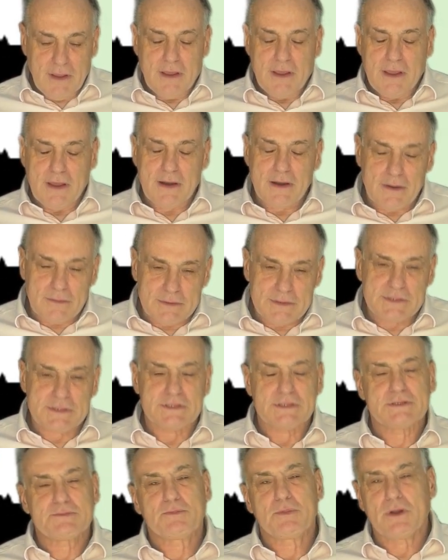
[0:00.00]
and I was
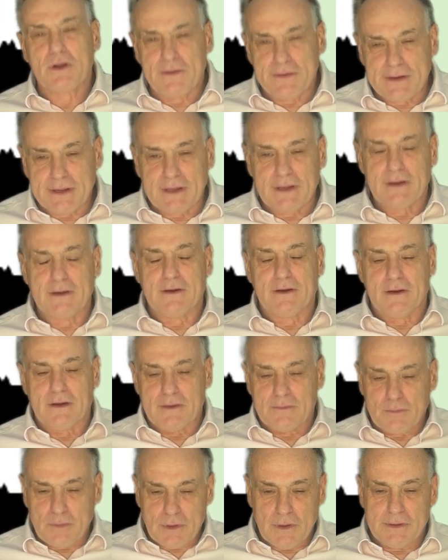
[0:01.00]
just plodding along
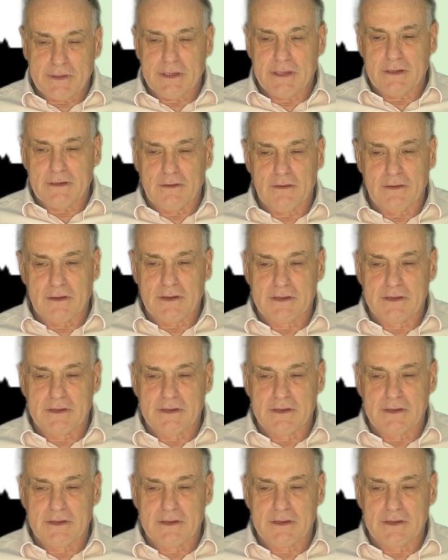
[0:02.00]
and plodding along.